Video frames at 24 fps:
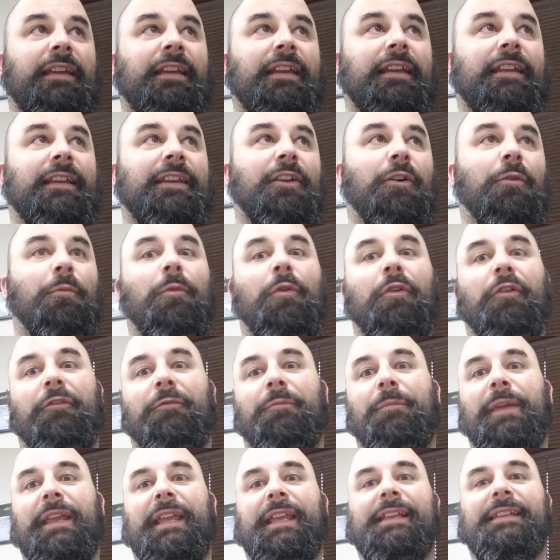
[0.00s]
Endomorph
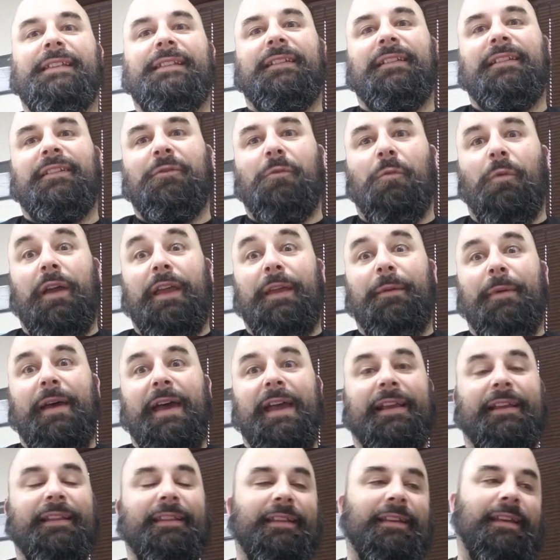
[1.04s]
Beast, way
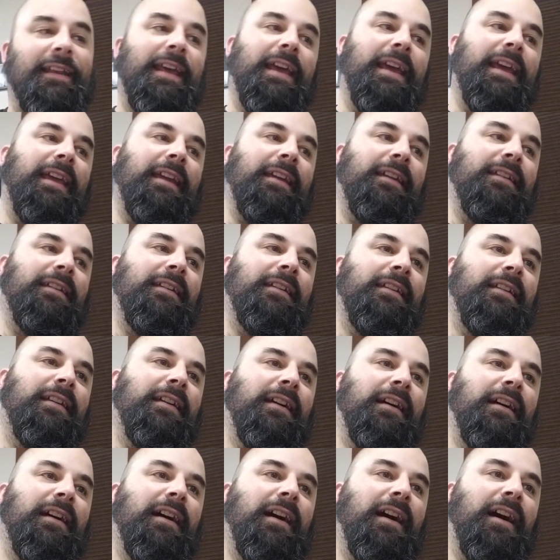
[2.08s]
back in the day,
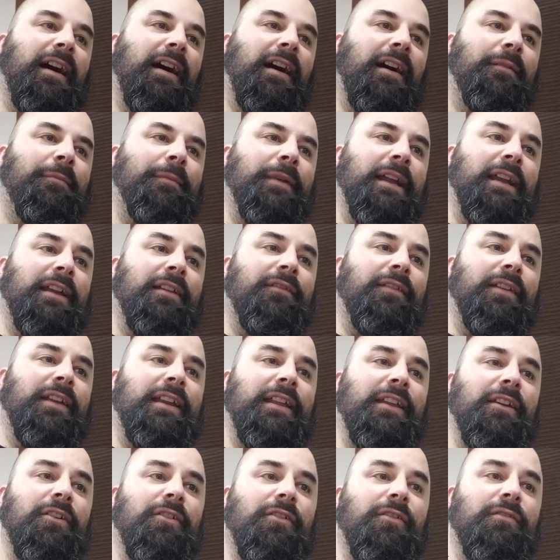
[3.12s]
uh, made a
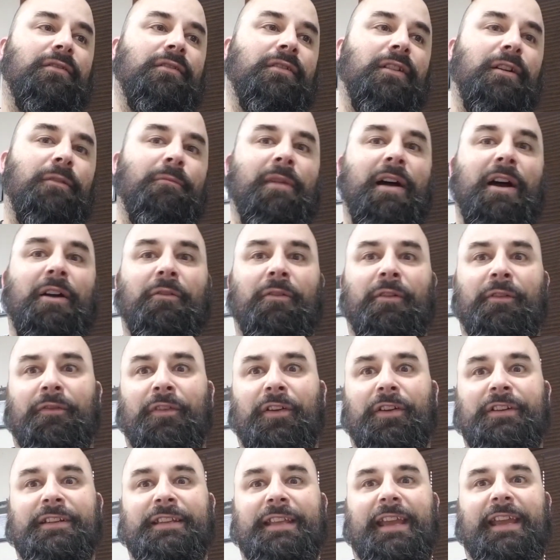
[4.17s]
video about
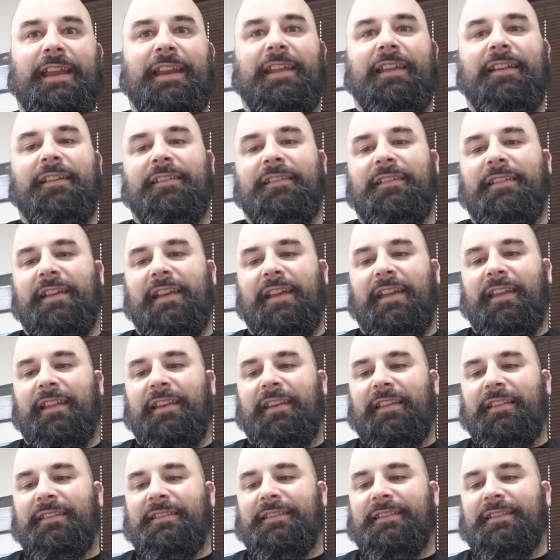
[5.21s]
reverse hating, and
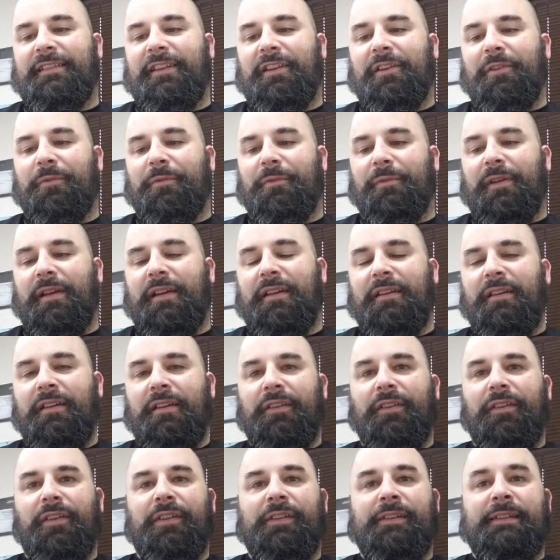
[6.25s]
it's you know
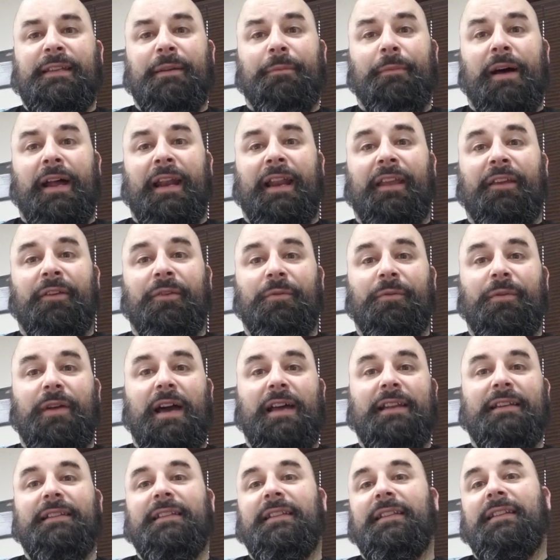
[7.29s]
somebody who
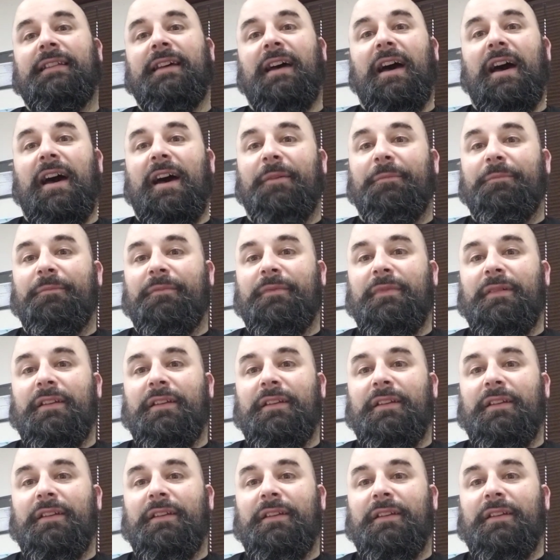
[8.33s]
got to the top